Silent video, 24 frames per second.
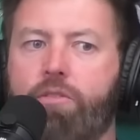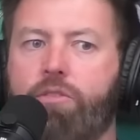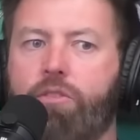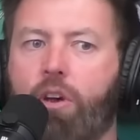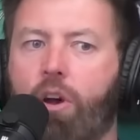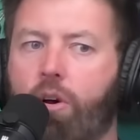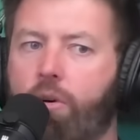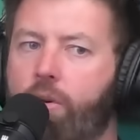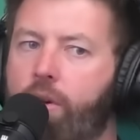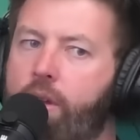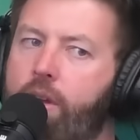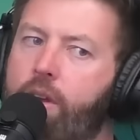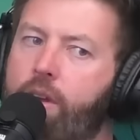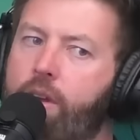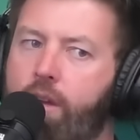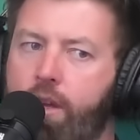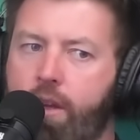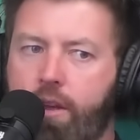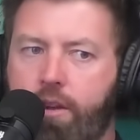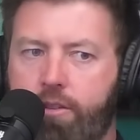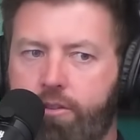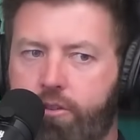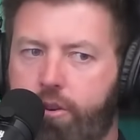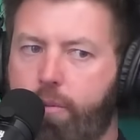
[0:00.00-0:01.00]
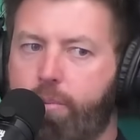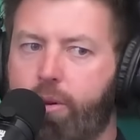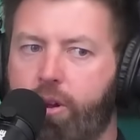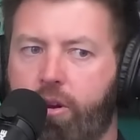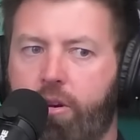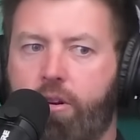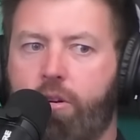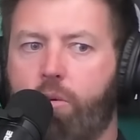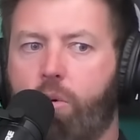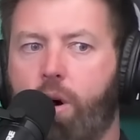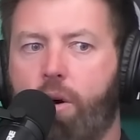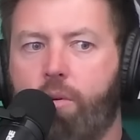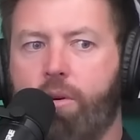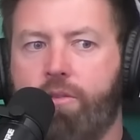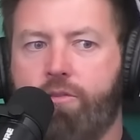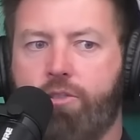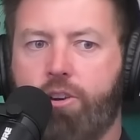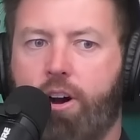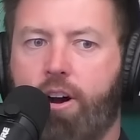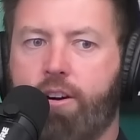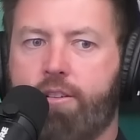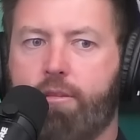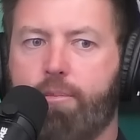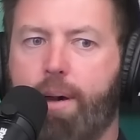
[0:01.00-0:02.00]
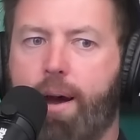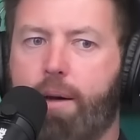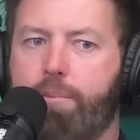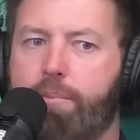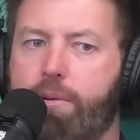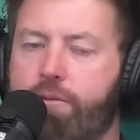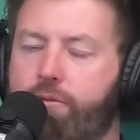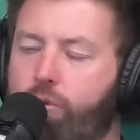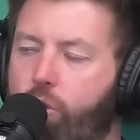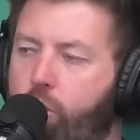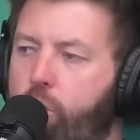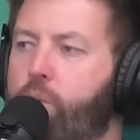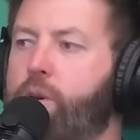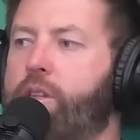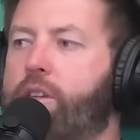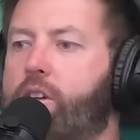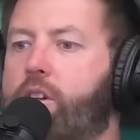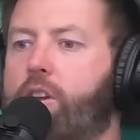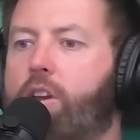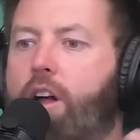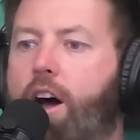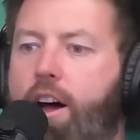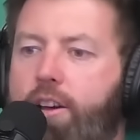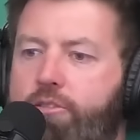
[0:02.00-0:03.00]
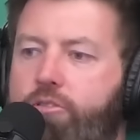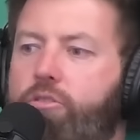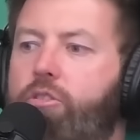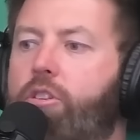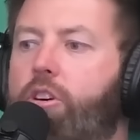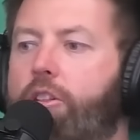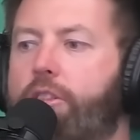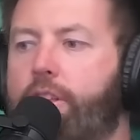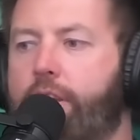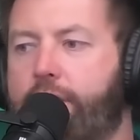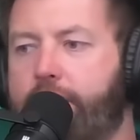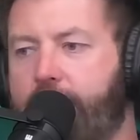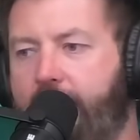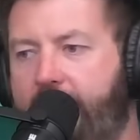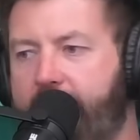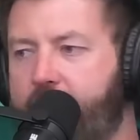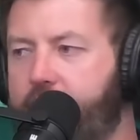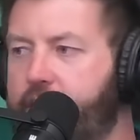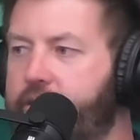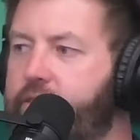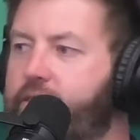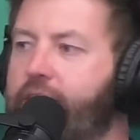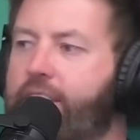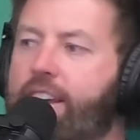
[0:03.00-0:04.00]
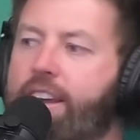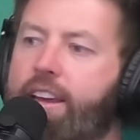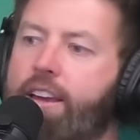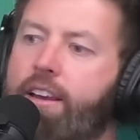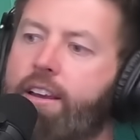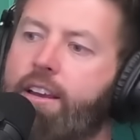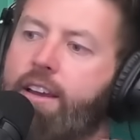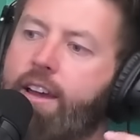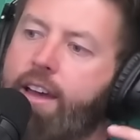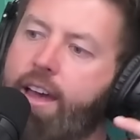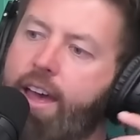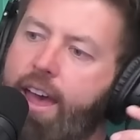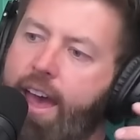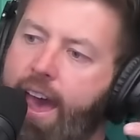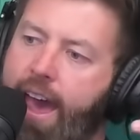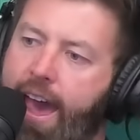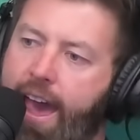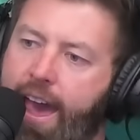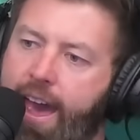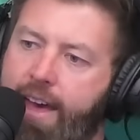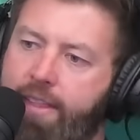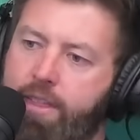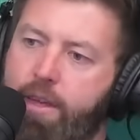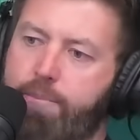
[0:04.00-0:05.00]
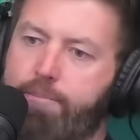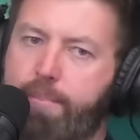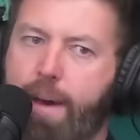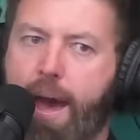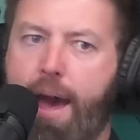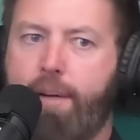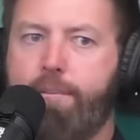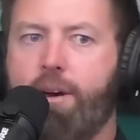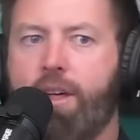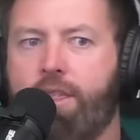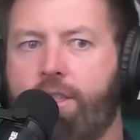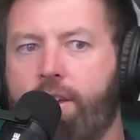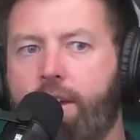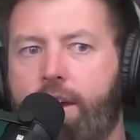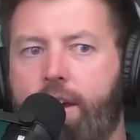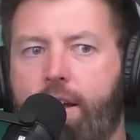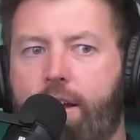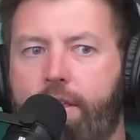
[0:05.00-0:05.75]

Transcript: So similar to what we've talked about before with Colossal and the Thylacine and the Mammoth,